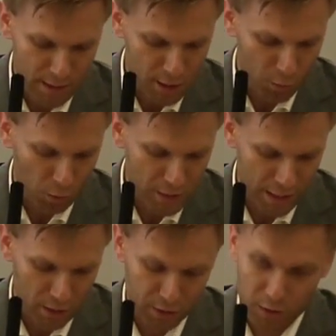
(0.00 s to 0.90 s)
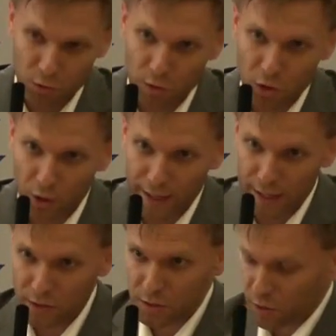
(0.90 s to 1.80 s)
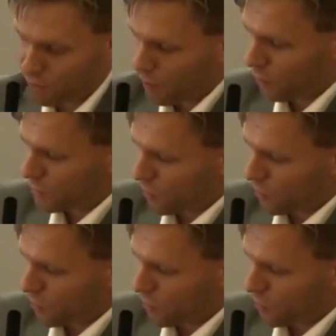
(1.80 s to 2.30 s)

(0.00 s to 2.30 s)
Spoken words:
sports heritage, which Arkansans can follow.